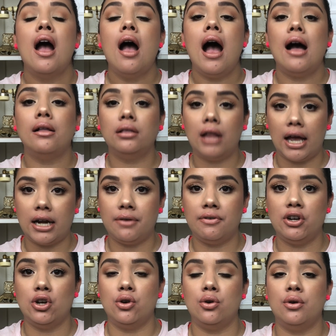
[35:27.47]
how light of a
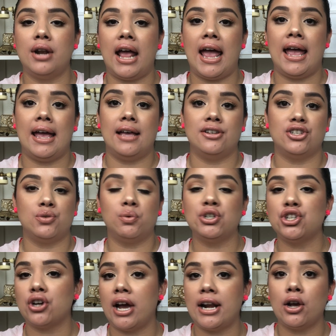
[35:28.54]
nude, and just what
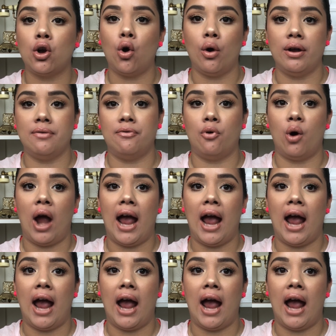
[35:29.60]
you're kind of going for.